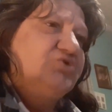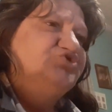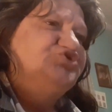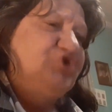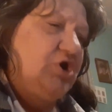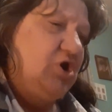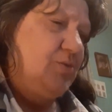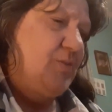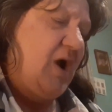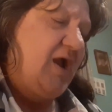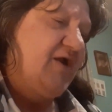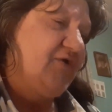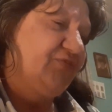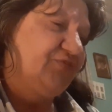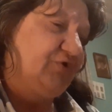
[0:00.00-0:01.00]

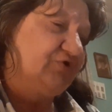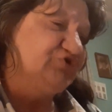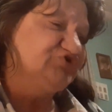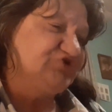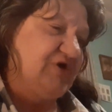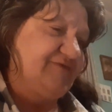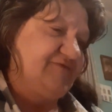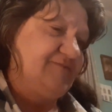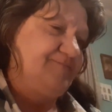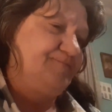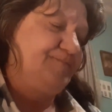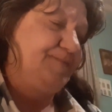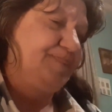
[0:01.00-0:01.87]
Jeremiah 37.